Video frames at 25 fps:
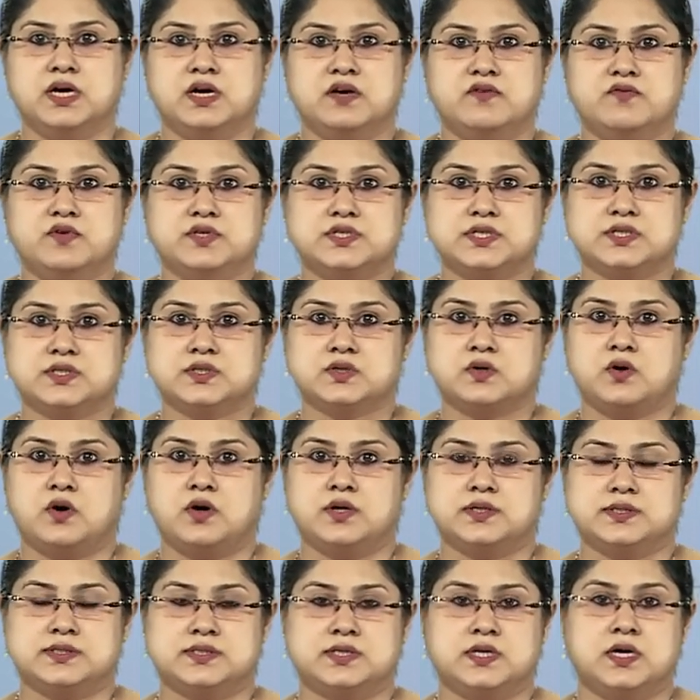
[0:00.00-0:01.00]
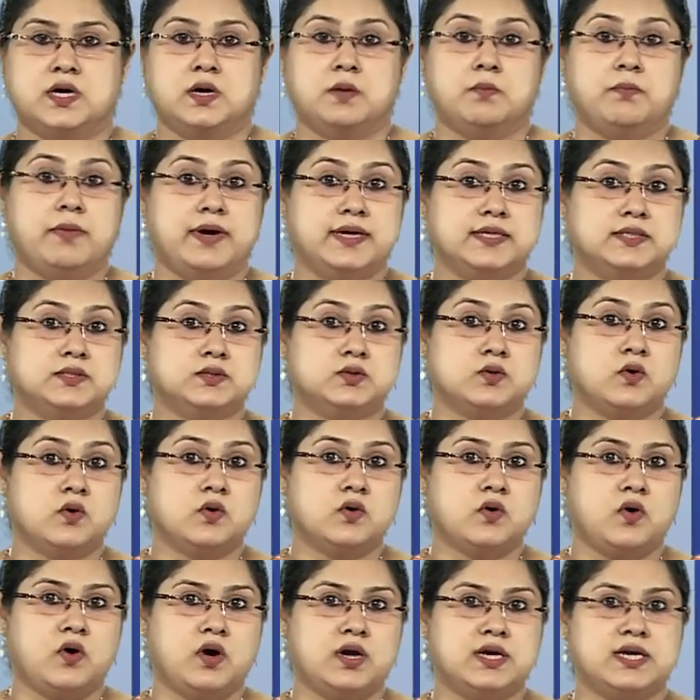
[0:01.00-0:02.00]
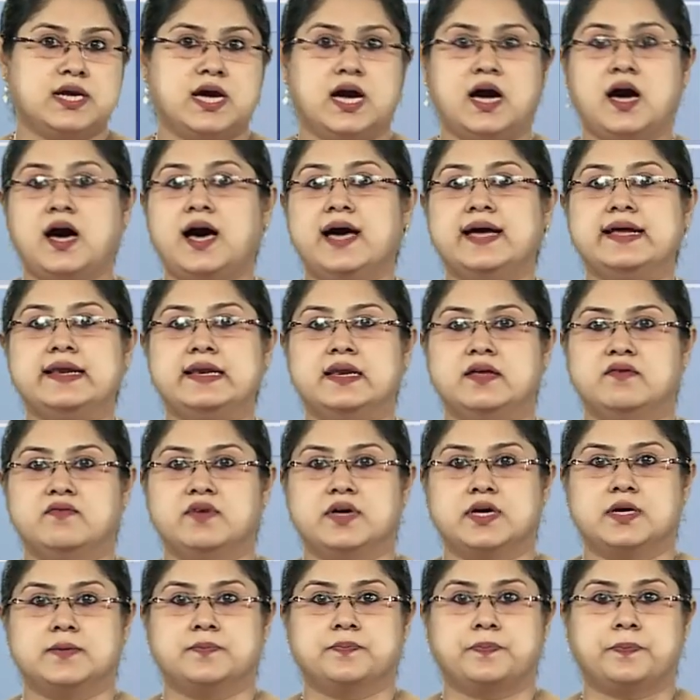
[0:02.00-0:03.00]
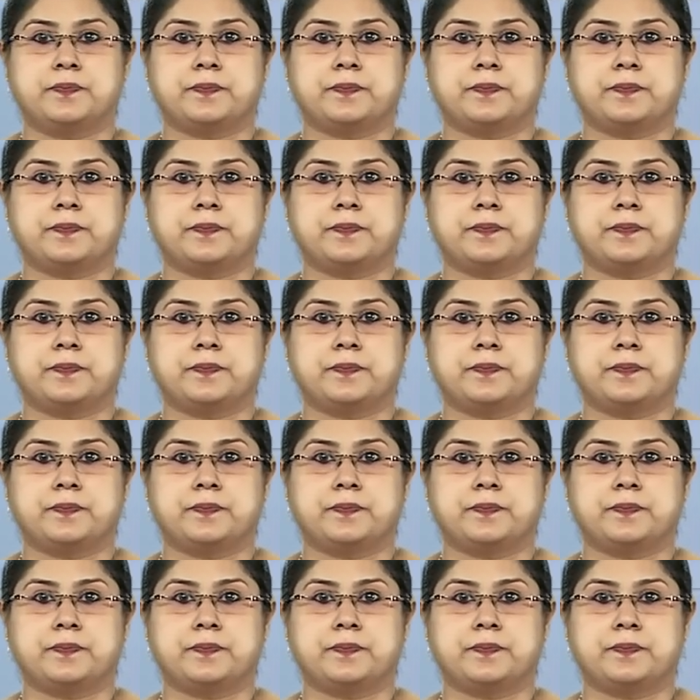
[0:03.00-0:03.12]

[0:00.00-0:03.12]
which is caused by so-called high living.